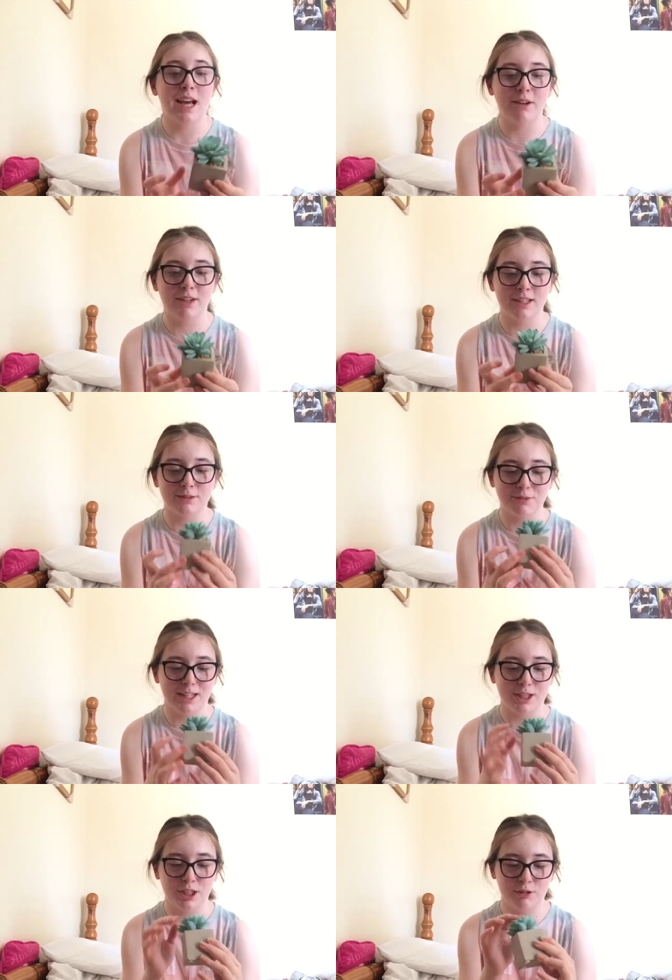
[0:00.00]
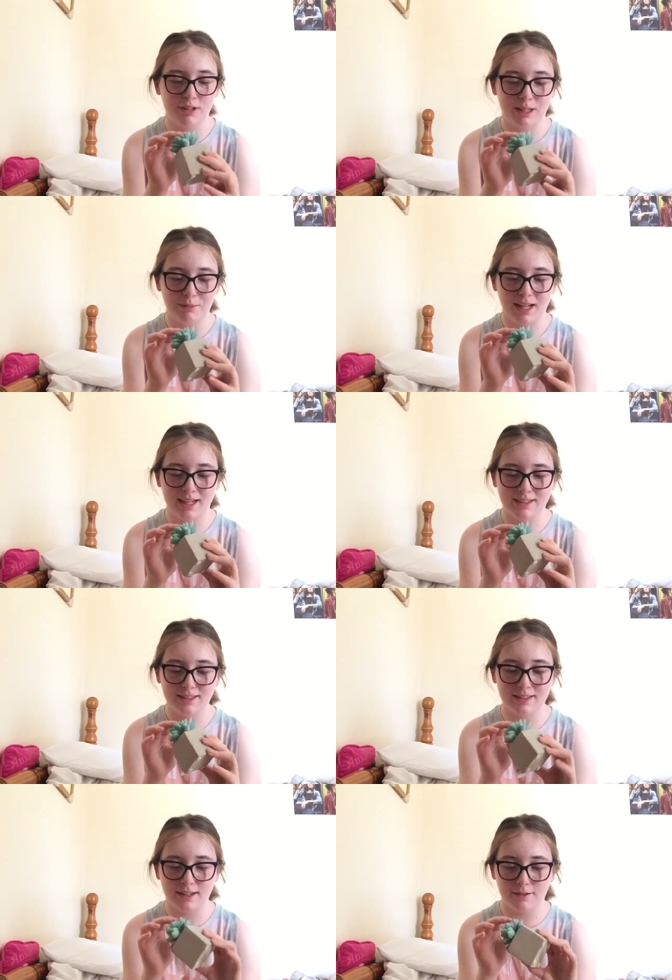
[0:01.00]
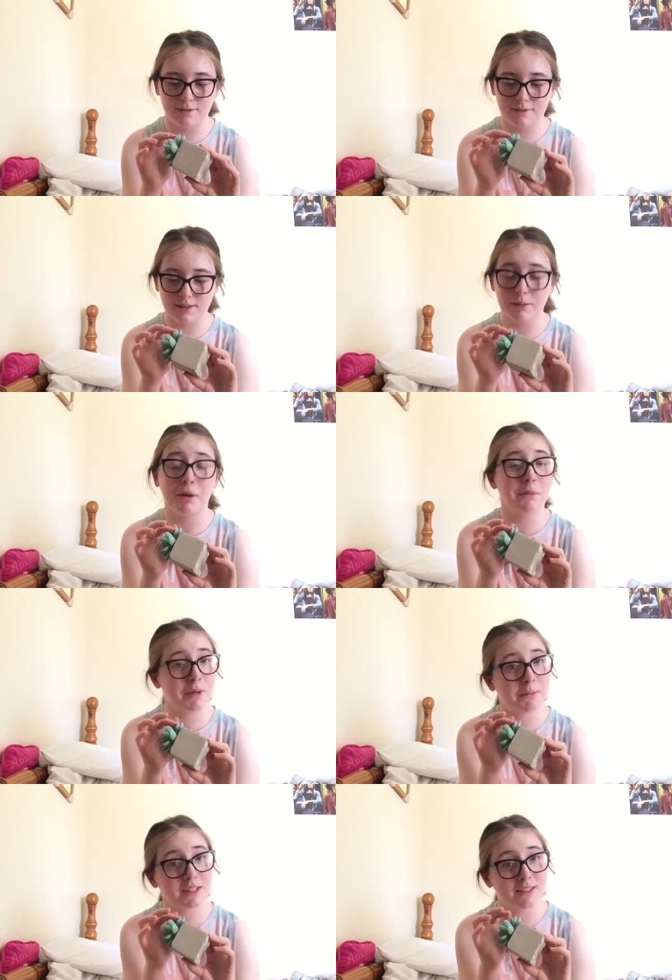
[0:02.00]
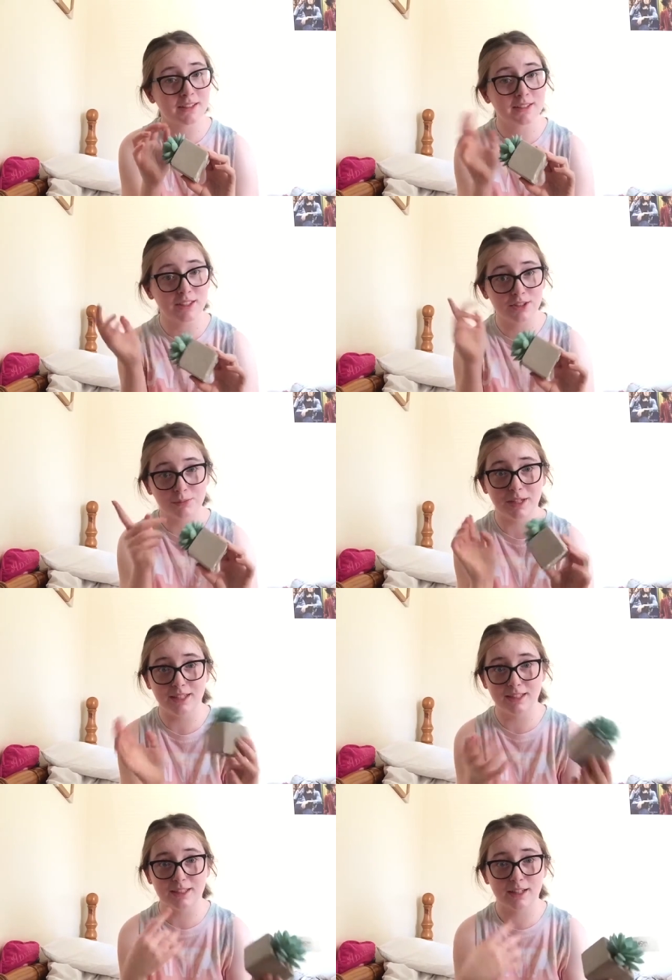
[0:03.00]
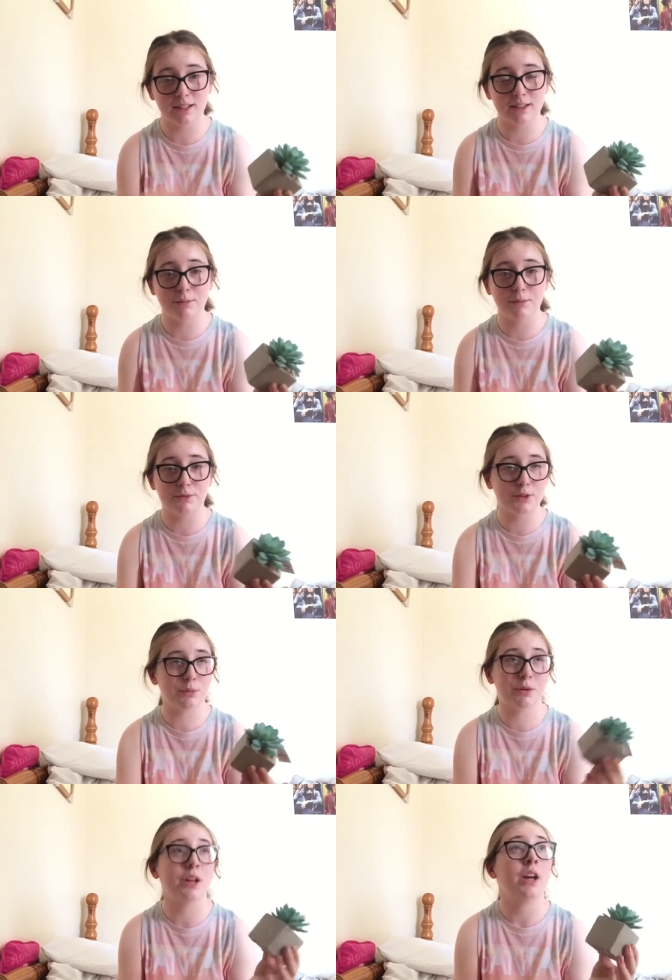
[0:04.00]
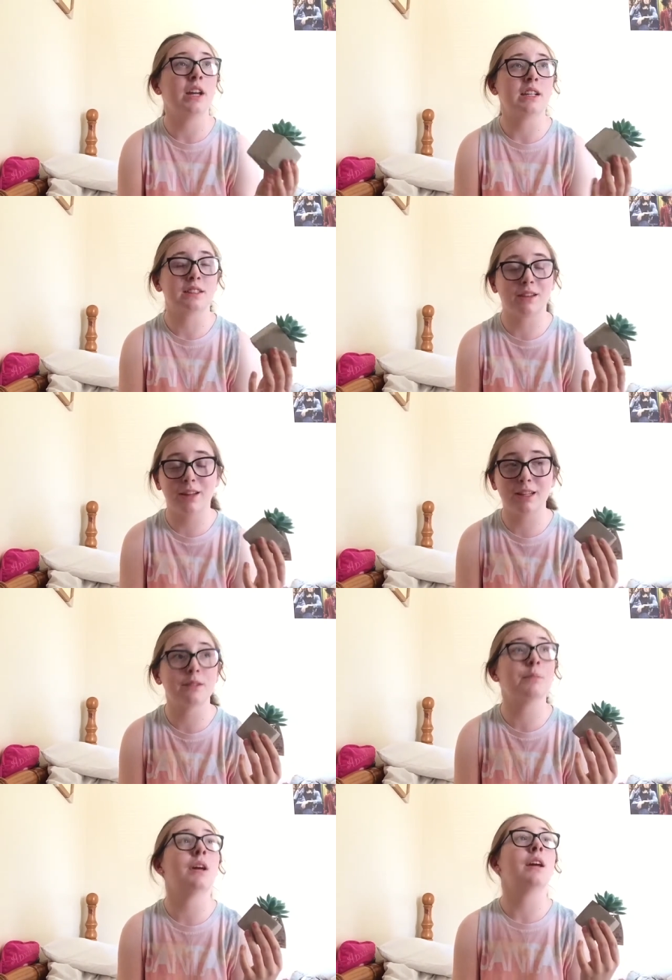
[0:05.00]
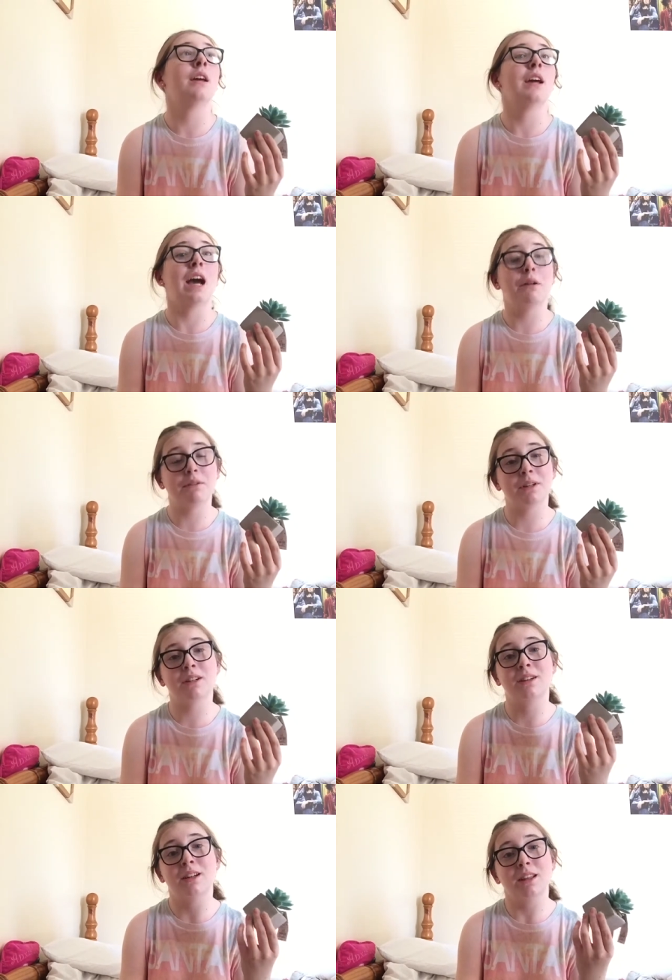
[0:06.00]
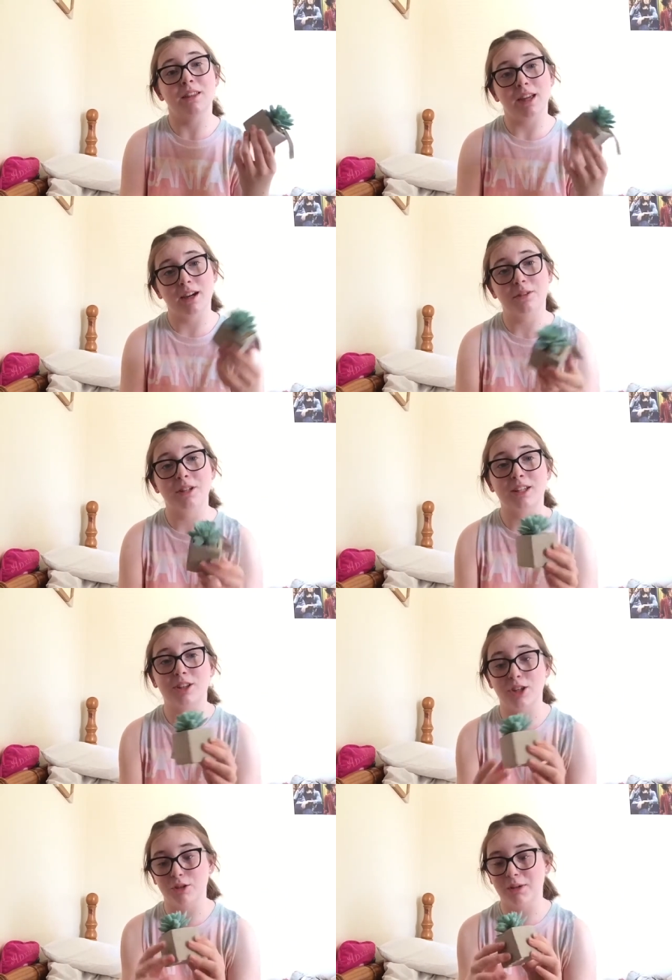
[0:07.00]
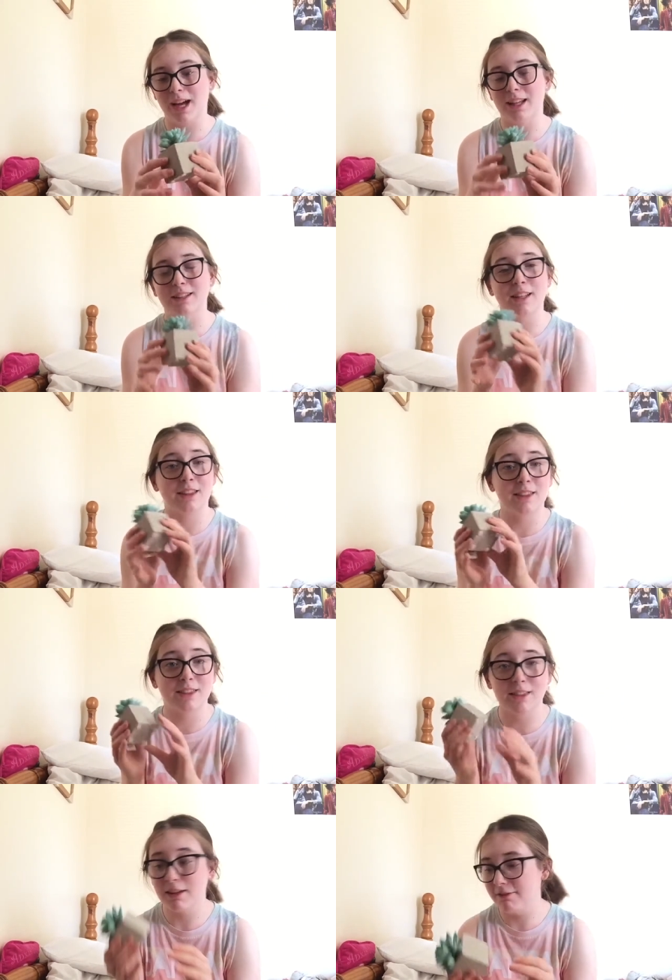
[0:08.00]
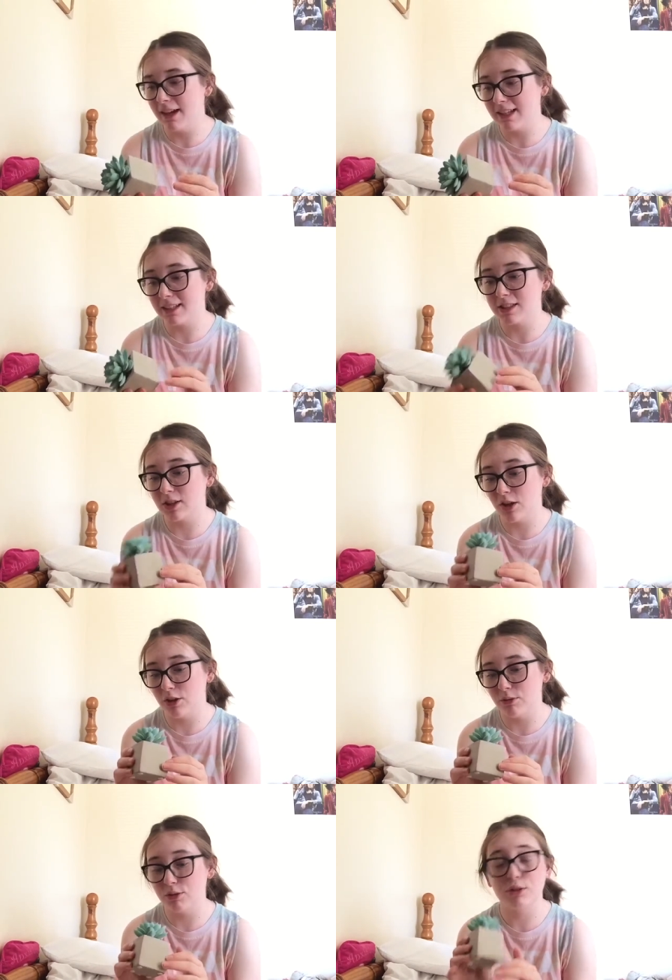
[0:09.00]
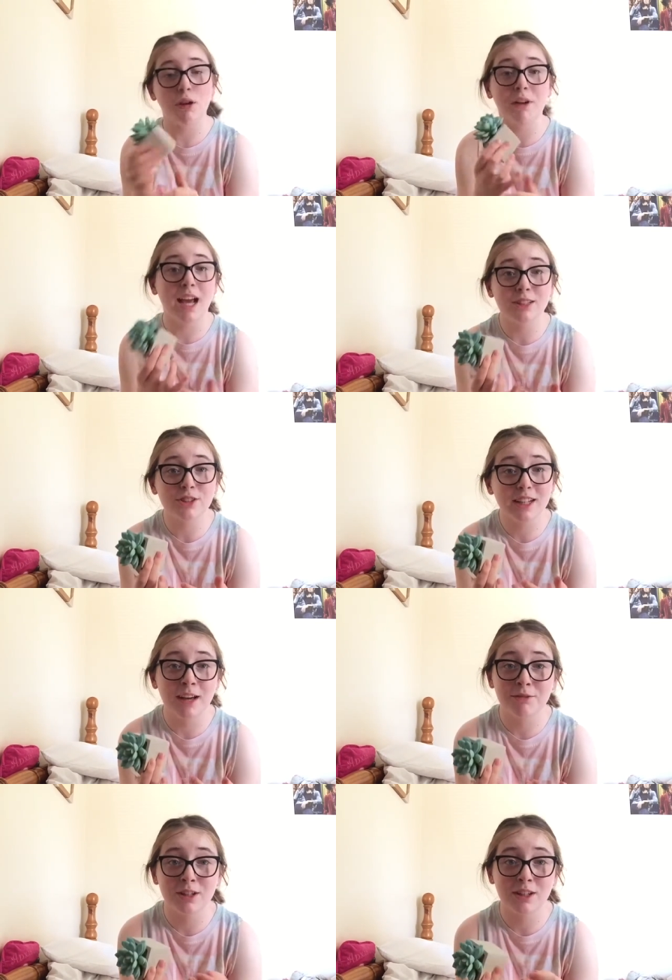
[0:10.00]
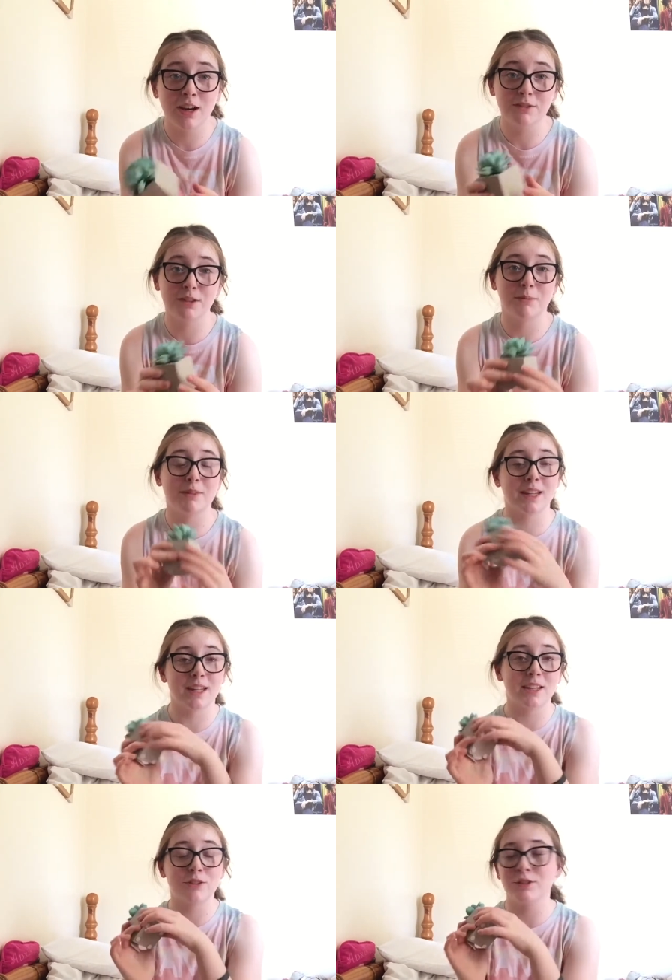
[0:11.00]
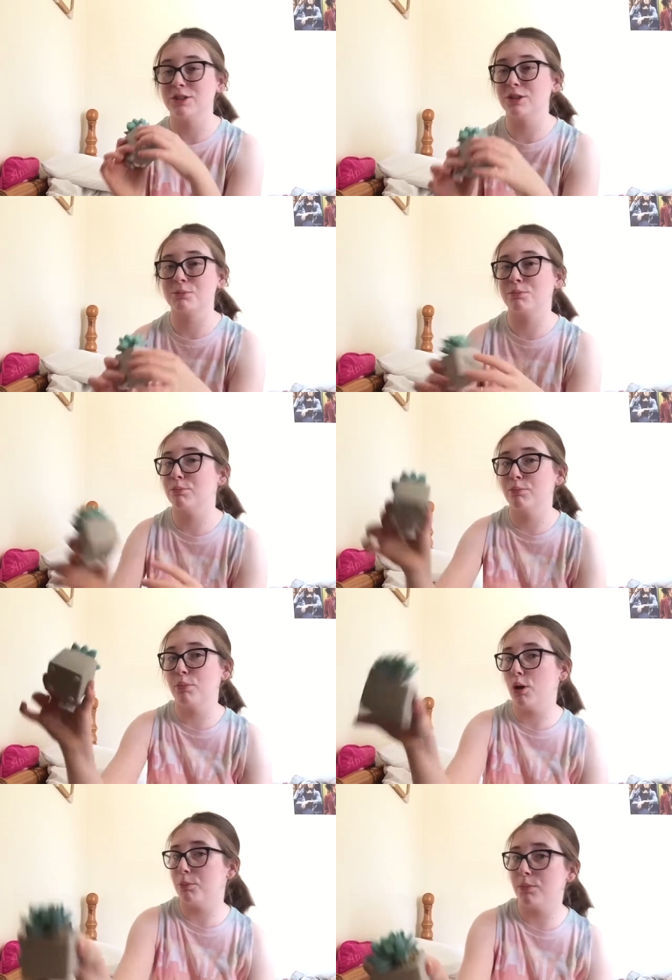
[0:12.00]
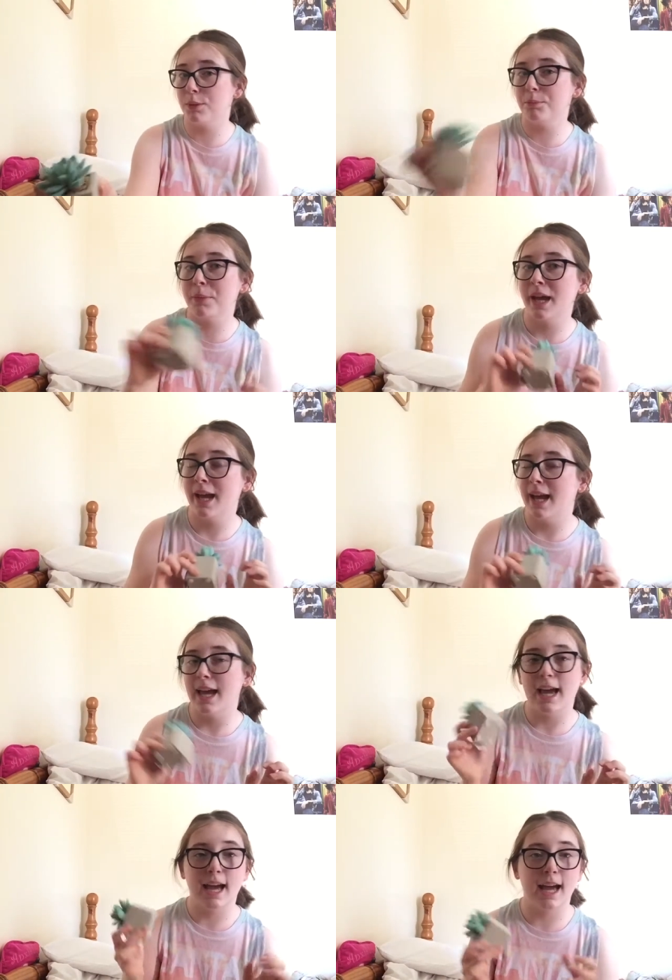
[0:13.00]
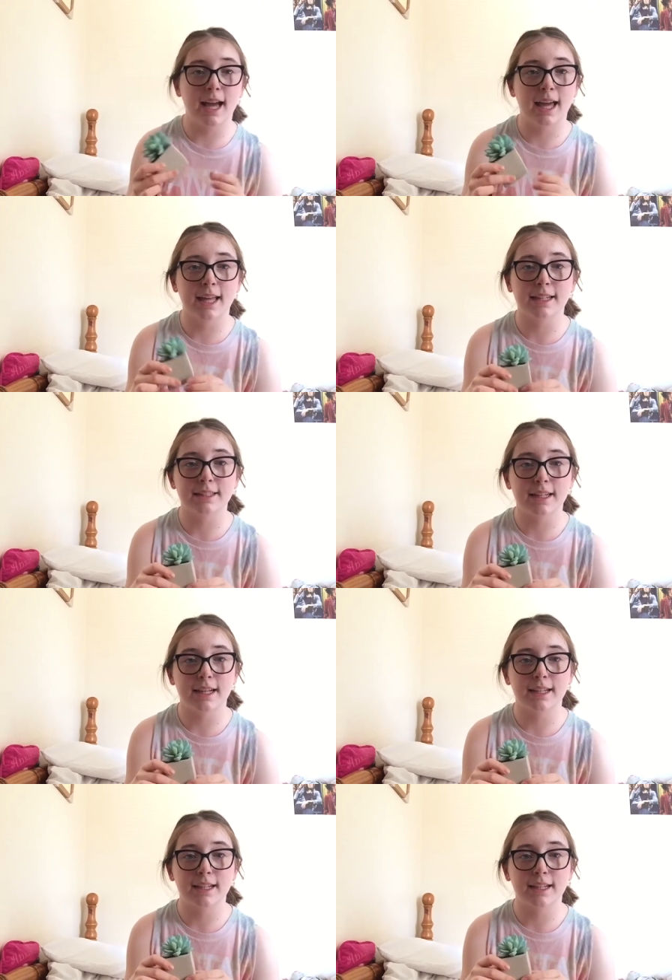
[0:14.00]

have like some really cute like plant stuff. They may be a bit dusty, you might need to dust them before you slay them. However, they are really cute and they're fake so you don't actually have to look after them and they, you can just plop them and